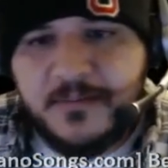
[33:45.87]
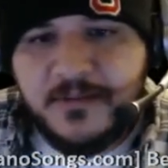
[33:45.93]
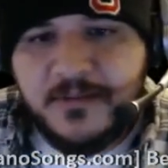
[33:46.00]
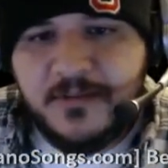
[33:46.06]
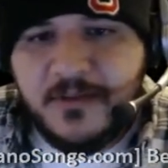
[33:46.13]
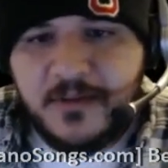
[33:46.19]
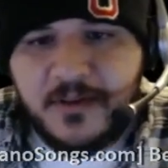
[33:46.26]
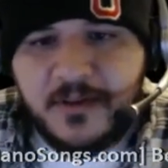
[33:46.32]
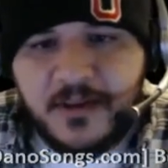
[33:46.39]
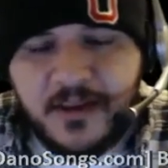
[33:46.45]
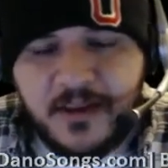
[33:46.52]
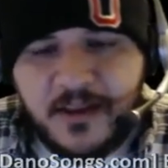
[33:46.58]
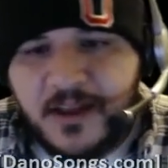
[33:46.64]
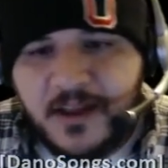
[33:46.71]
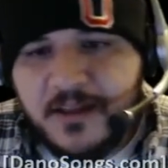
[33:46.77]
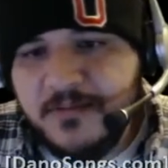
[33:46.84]
So
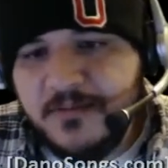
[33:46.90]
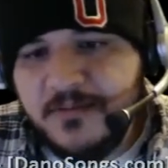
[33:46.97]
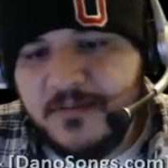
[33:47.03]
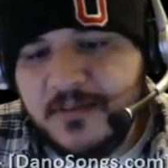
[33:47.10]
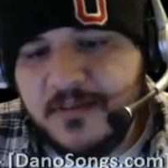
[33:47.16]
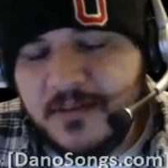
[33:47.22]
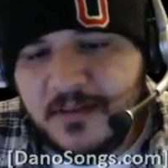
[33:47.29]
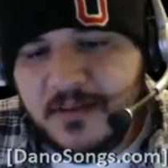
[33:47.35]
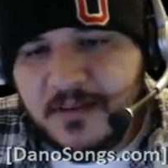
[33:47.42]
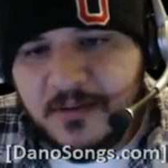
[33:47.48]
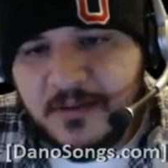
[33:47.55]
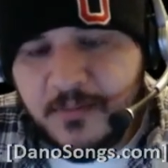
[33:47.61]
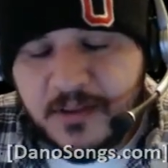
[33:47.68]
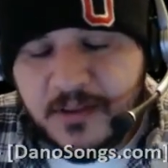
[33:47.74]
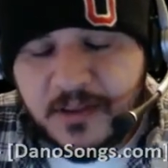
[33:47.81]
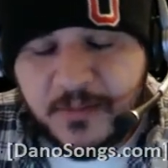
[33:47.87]

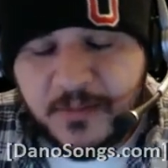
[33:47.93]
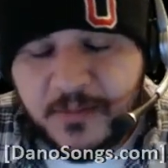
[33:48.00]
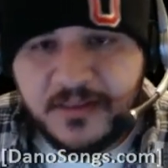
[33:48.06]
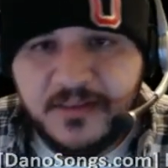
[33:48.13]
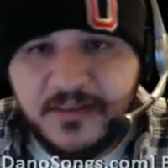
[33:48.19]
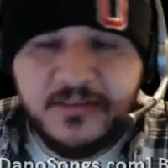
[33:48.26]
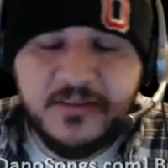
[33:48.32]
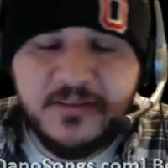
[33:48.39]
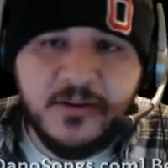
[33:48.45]
and with a game like this,